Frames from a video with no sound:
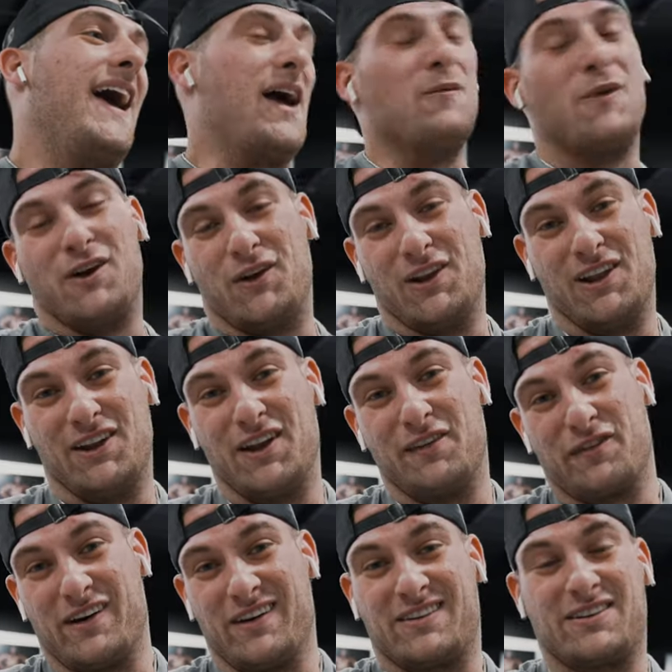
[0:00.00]
and we're gonna do a little
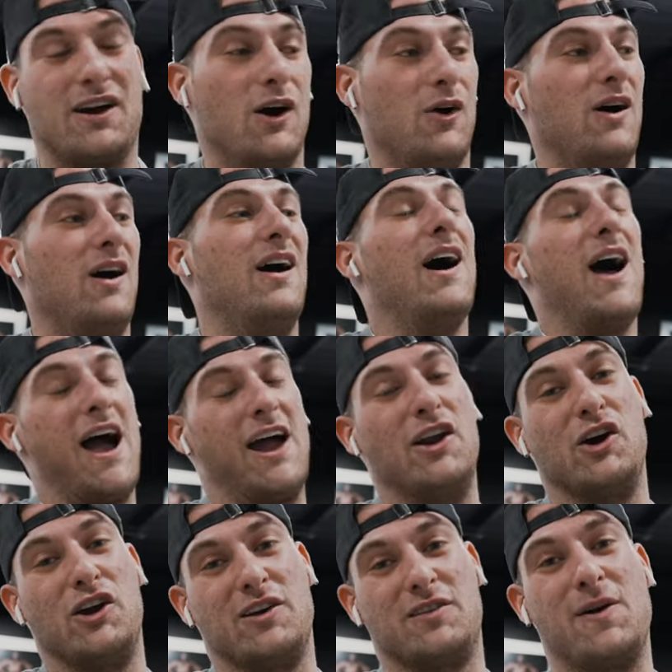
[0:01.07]
different. So I
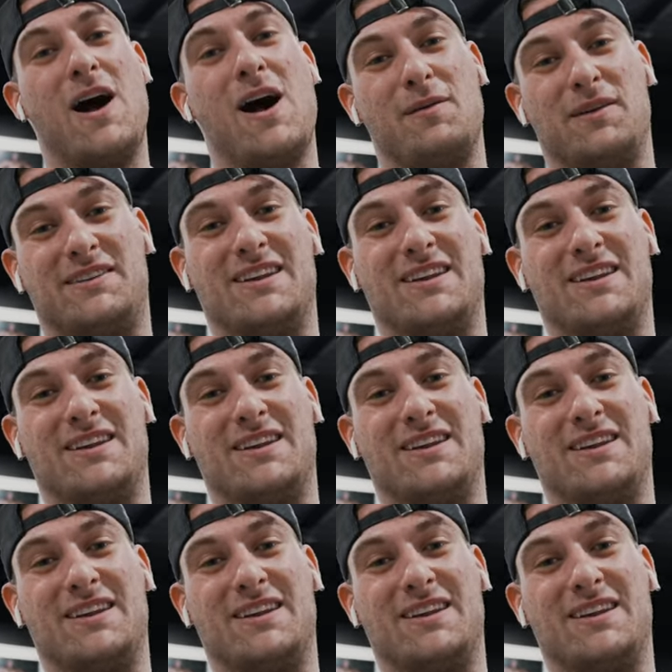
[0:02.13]
know you probably